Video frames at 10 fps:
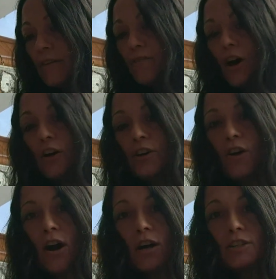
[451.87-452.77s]
follow
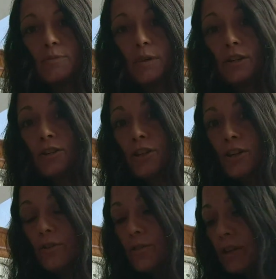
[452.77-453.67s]
your heart, speak your
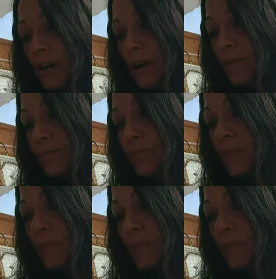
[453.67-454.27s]
truth, you know?